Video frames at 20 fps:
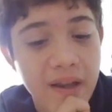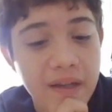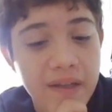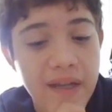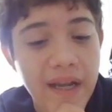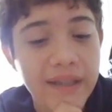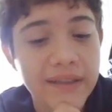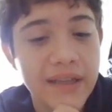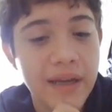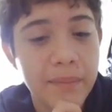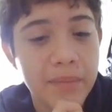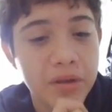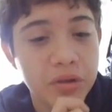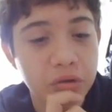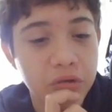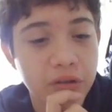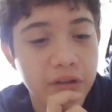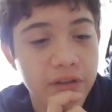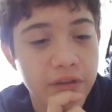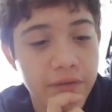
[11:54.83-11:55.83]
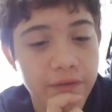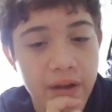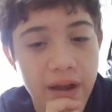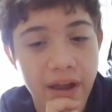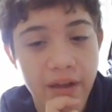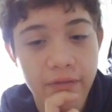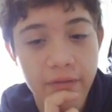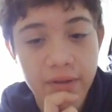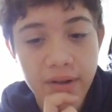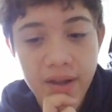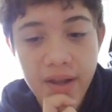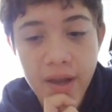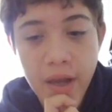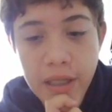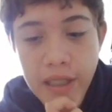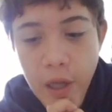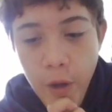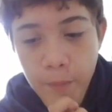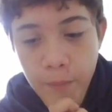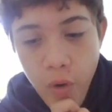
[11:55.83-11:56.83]
Knight coming to d5.
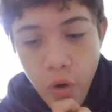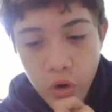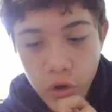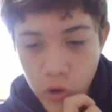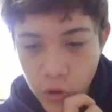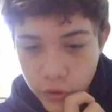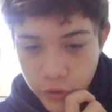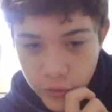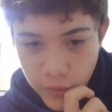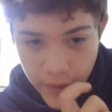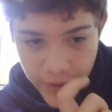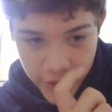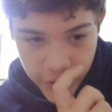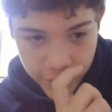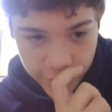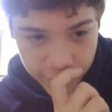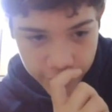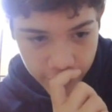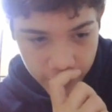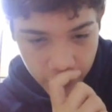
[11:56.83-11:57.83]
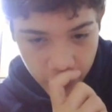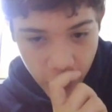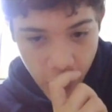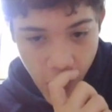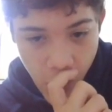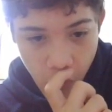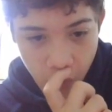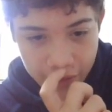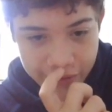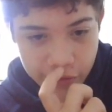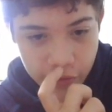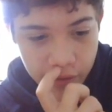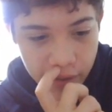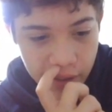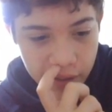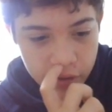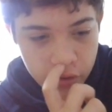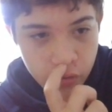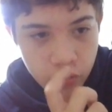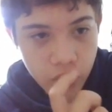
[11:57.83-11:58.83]
Now pawn goes to h4. What you
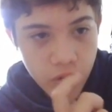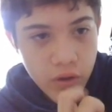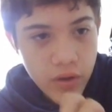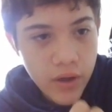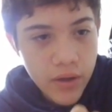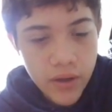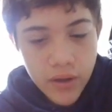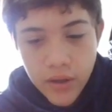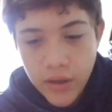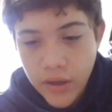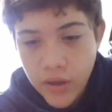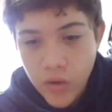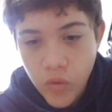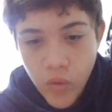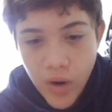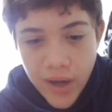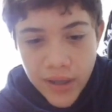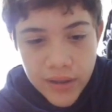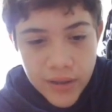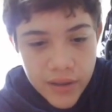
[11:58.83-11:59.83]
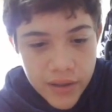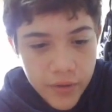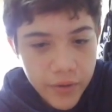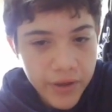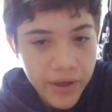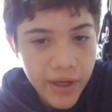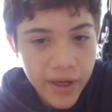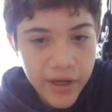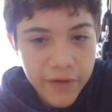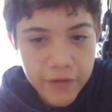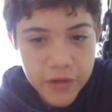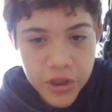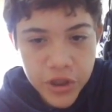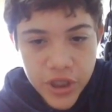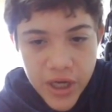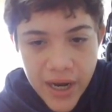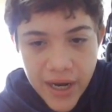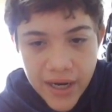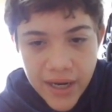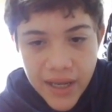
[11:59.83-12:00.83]
gonna do? Well, you're gonna give a
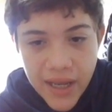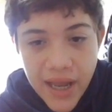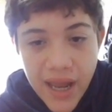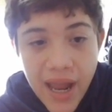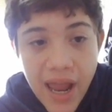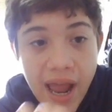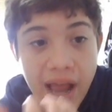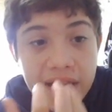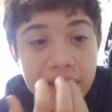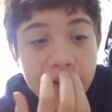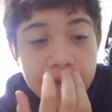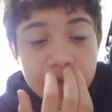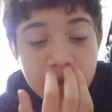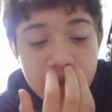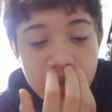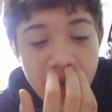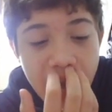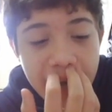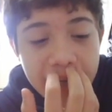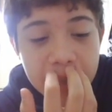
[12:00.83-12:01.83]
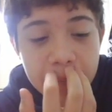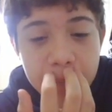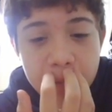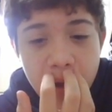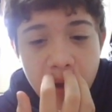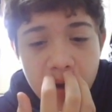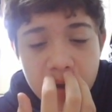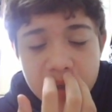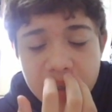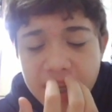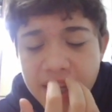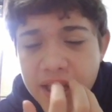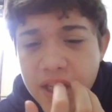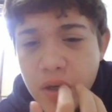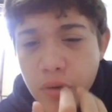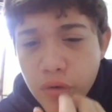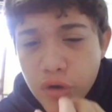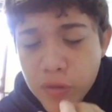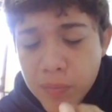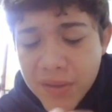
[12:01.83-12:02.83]
check. And after knight blocks, a
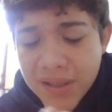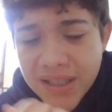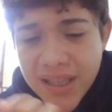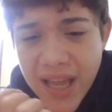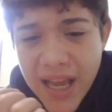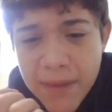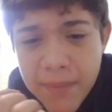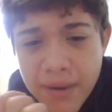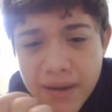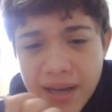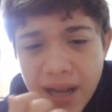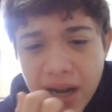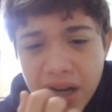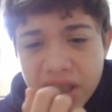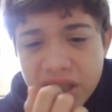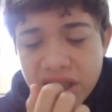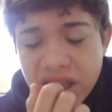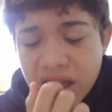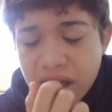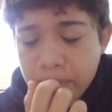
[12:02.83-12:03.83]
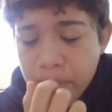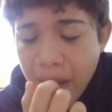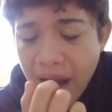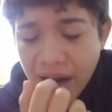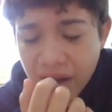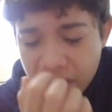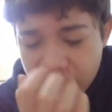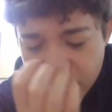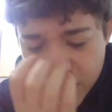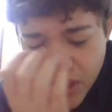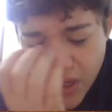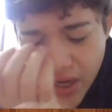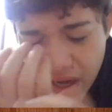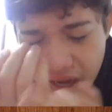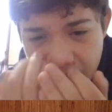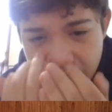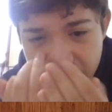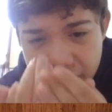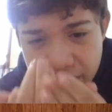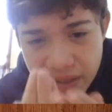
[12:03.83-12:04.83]
huge mistake by Magnus.
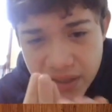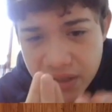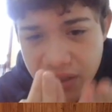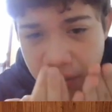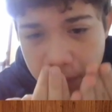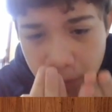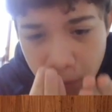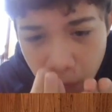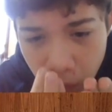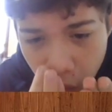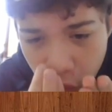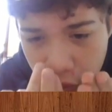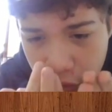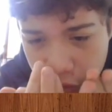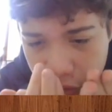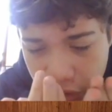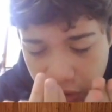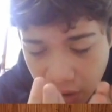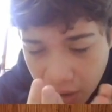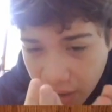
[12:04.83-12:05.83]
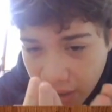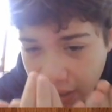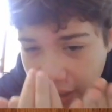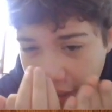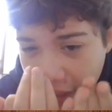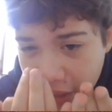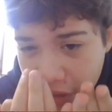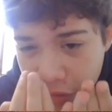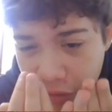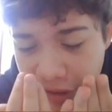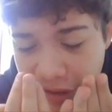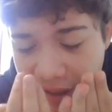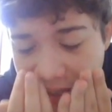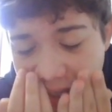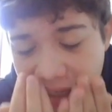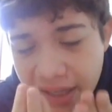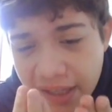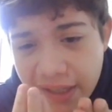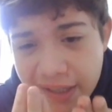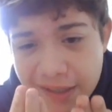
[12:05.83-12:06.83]
This is the most
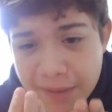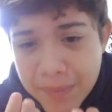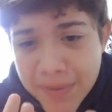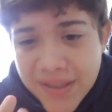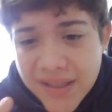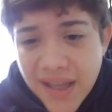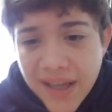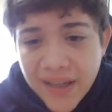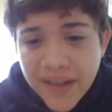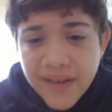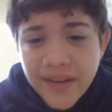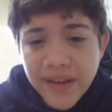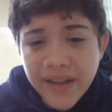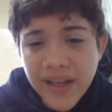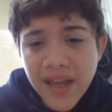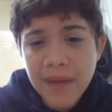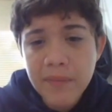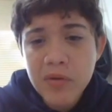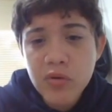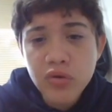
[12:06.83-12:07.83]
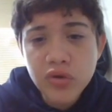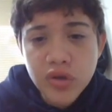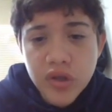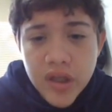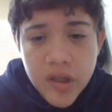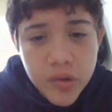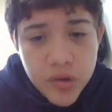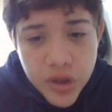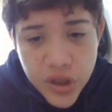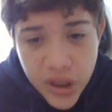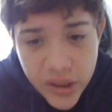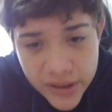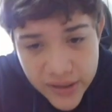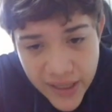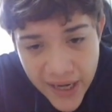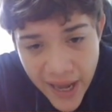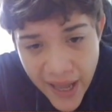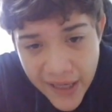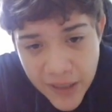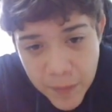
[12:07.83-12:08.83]
ridiculous mistake in the game. You
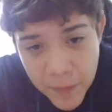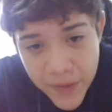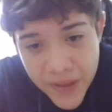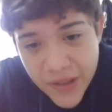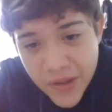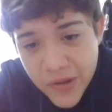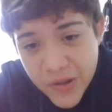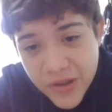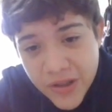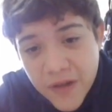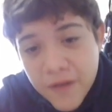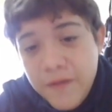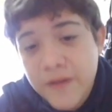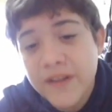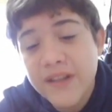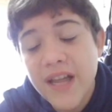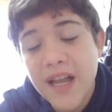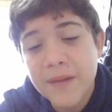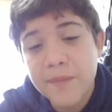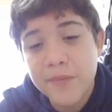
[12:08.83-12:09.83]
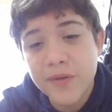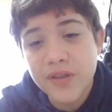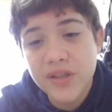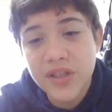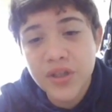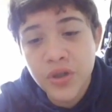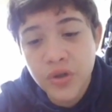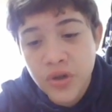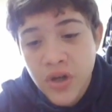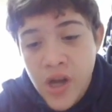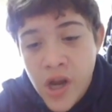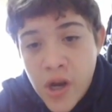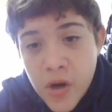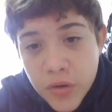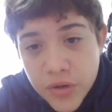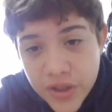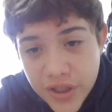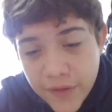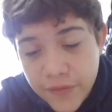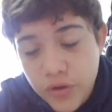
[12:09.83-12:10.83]
just can't pin yourself in that position.
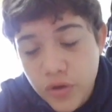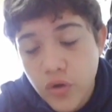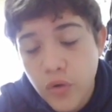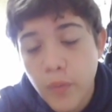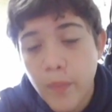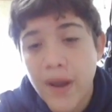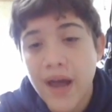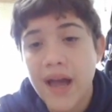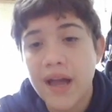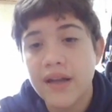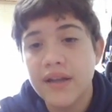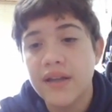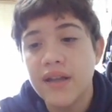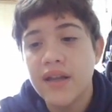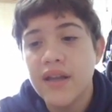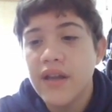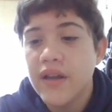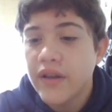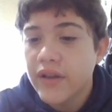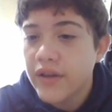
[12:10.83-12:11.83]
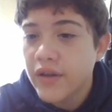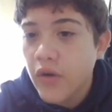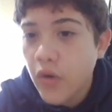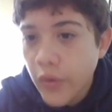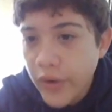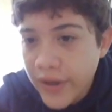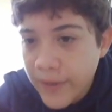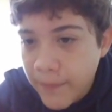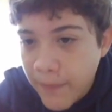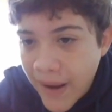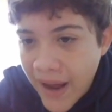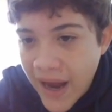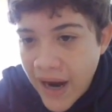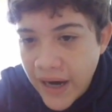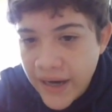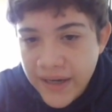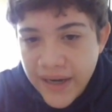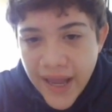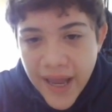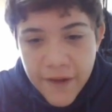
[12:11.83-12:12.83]
You just have to go back. The going
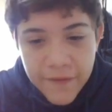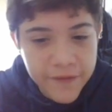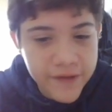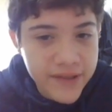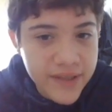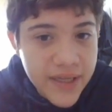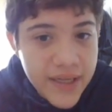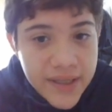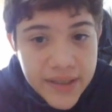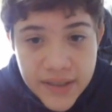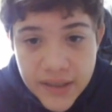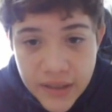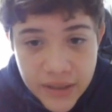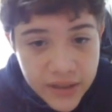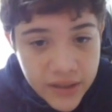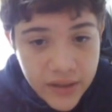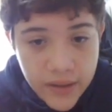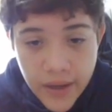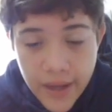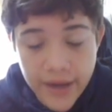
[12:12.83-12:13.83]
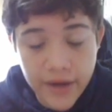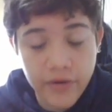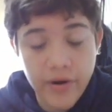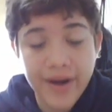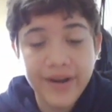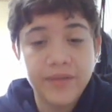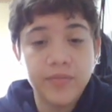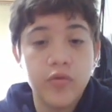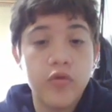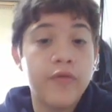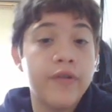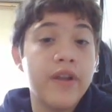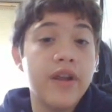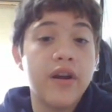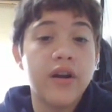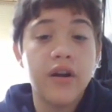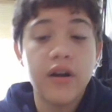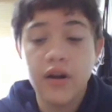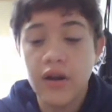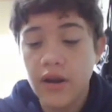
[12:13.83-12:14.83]
back, f6 is the right move
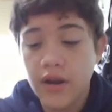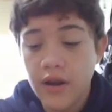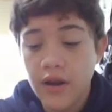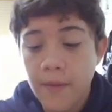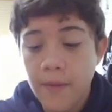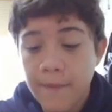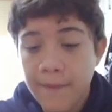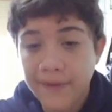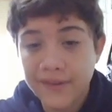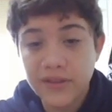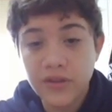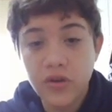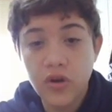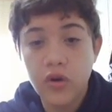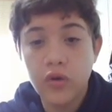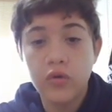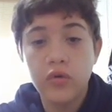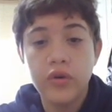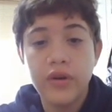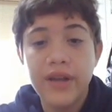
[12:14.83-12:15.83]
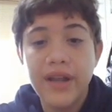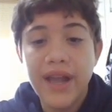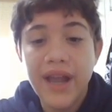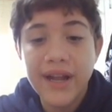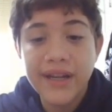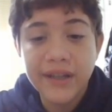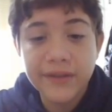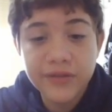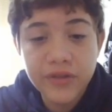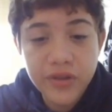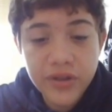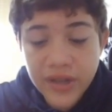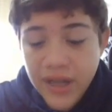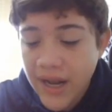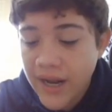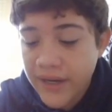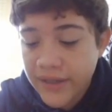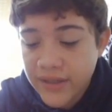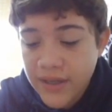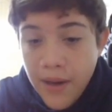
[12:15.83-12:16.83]
here. But no, after
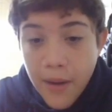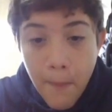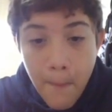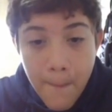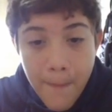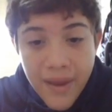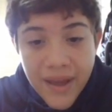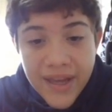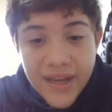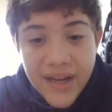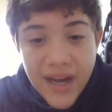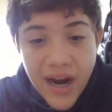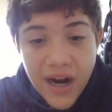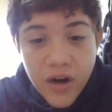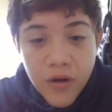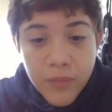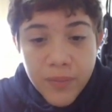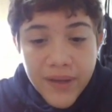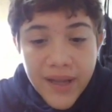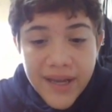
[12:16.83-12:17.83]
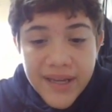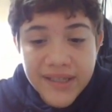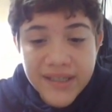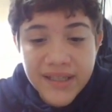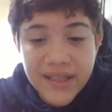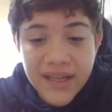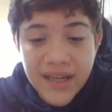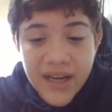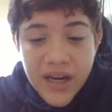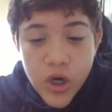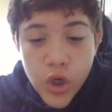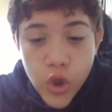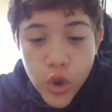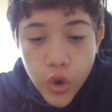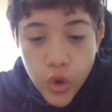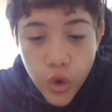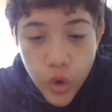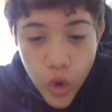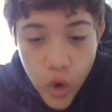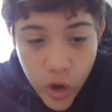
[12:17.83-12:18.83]
that, Hikaru plays
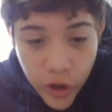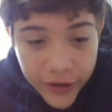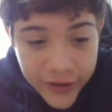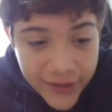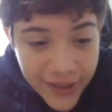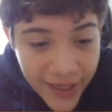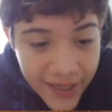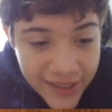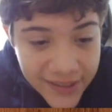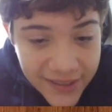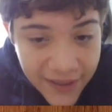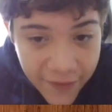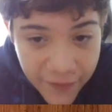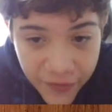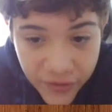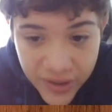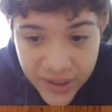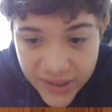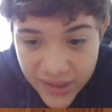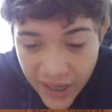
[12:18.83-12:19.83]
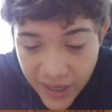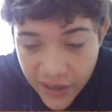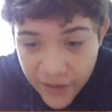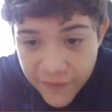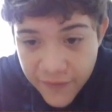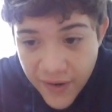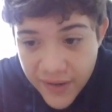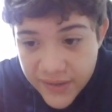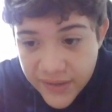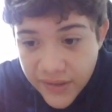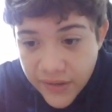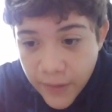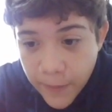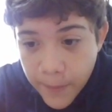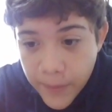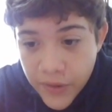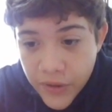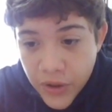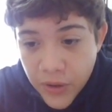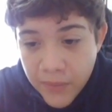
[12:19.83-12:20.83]
rook takes f3, sacrificing the
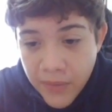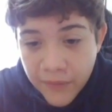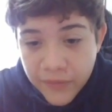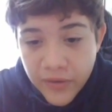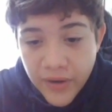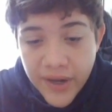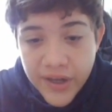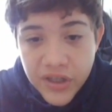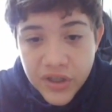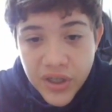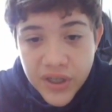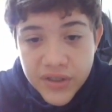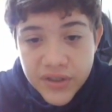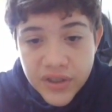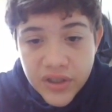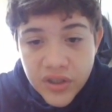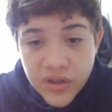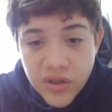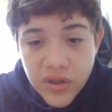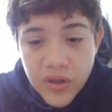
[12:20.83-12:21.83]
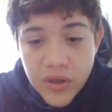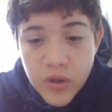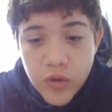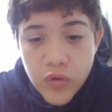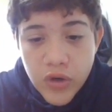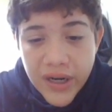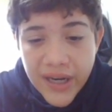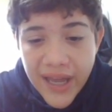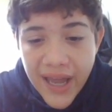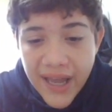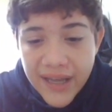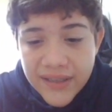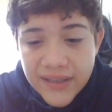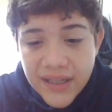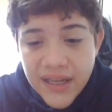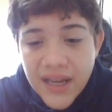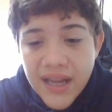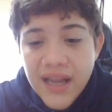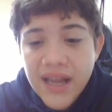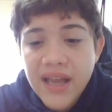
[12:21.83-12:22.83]
bishop. After h takes d3, you
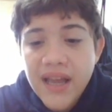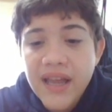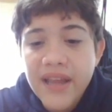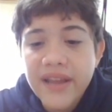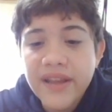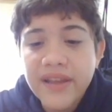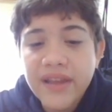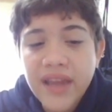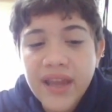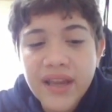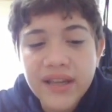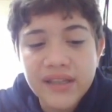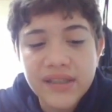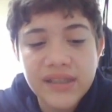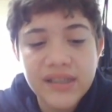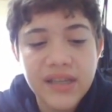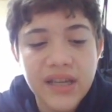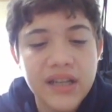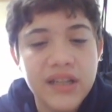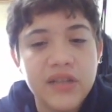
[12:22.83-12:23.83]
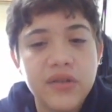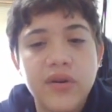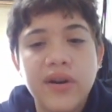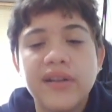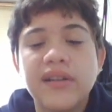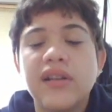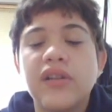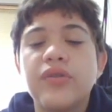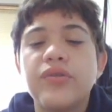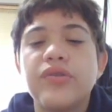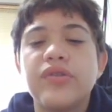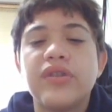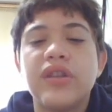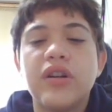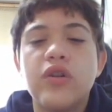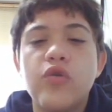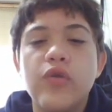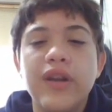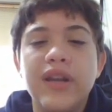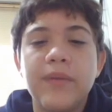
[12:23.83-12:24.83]
get this, and you're gonna lose
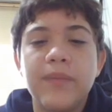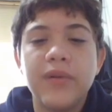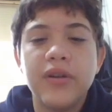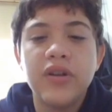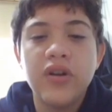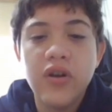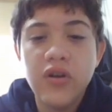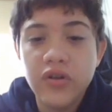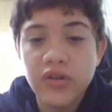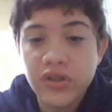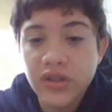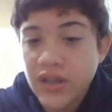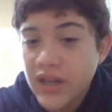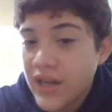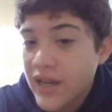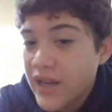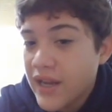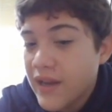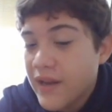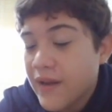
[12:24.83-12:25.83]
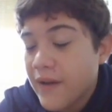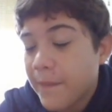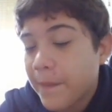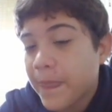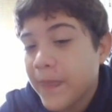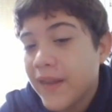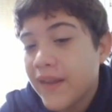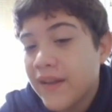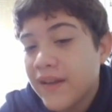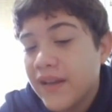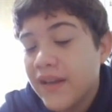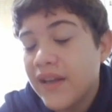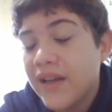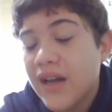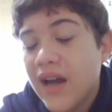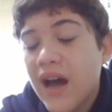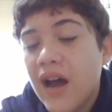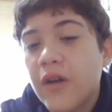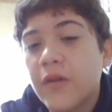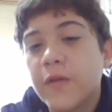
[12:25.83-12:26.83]
the queen because
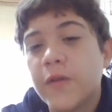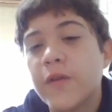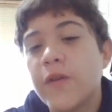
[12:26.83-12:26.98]
Hikaru